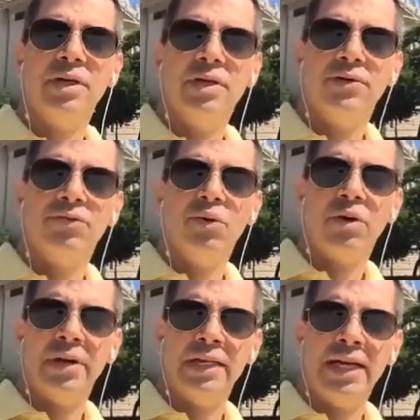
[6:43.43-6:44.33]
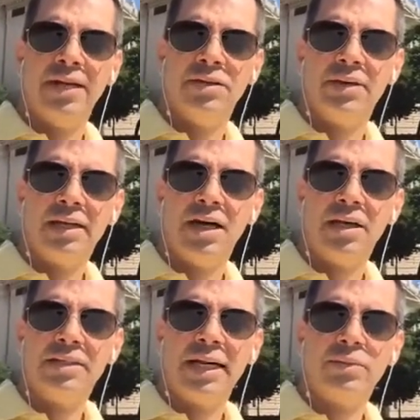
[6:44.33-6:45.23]
for and get in direct
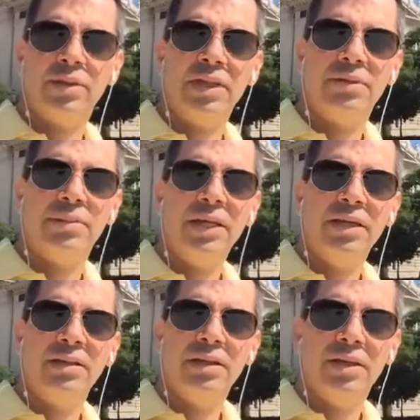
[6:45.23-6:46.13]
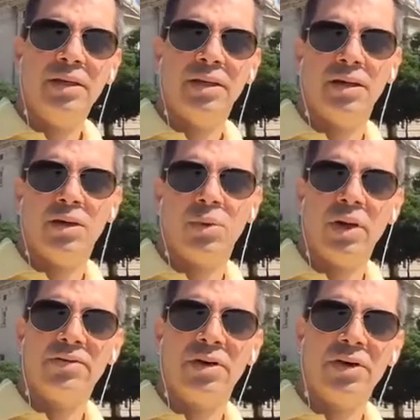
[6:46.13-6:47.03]
contact with either me or one
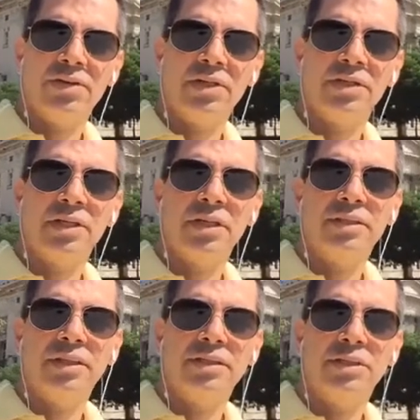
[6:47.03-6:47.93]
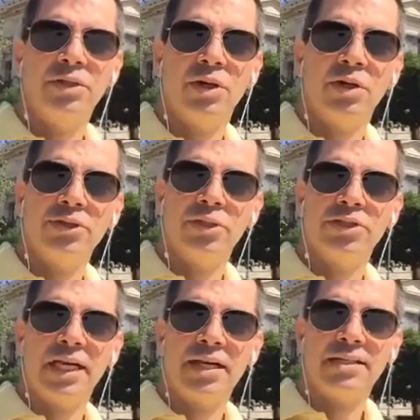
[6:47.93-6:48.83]
of our other consultants. You can also
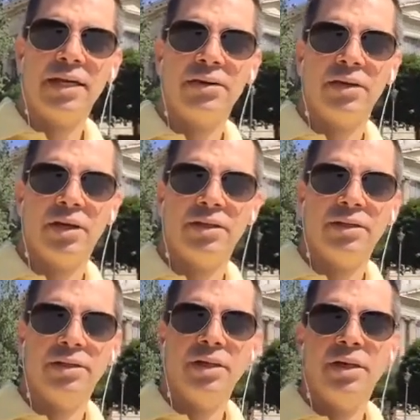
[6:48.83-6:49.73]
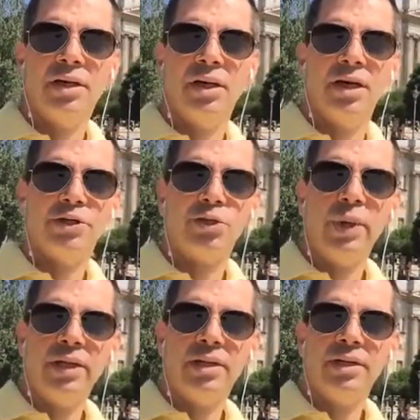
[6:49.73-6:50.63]
check us out on
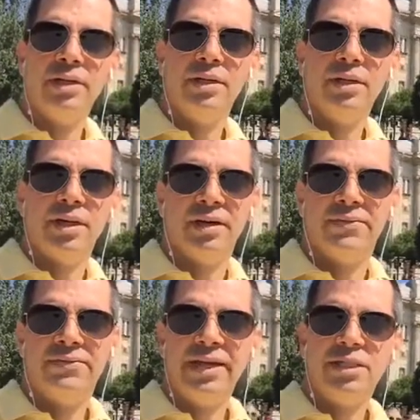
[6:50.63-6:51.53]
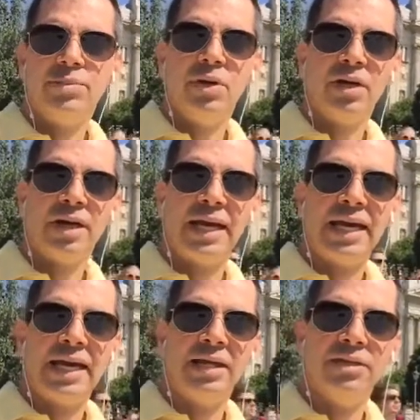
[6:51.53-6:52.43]
Twitter, Facebook,
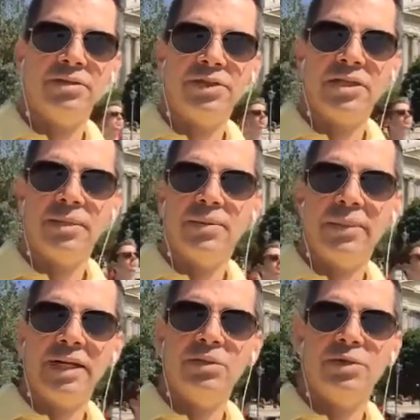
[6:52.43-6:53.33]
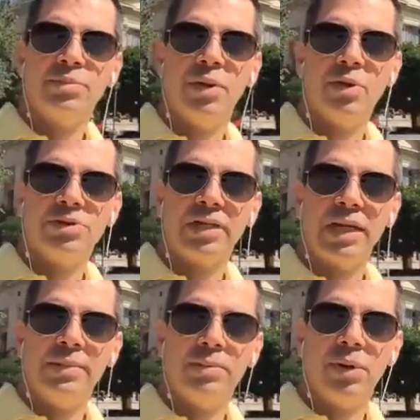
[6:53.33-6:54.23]
and you'll see some of my newest posts that
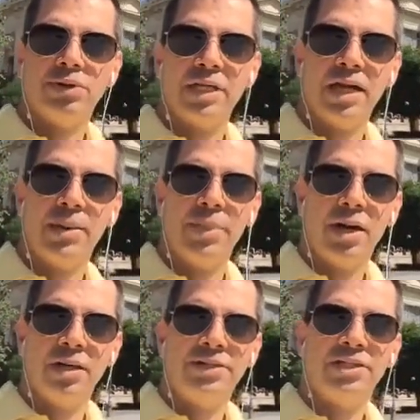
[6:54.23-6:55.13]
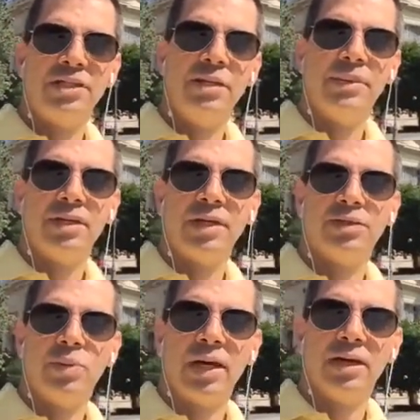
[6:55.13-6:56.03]
I've been posting up on Steemit as
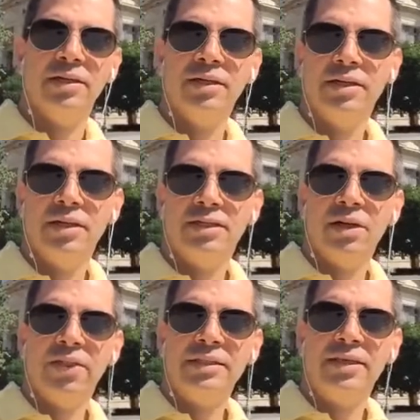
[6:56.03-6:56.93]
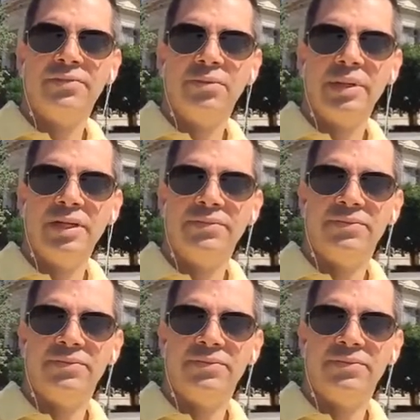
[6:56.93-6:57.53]
well. So that's it for me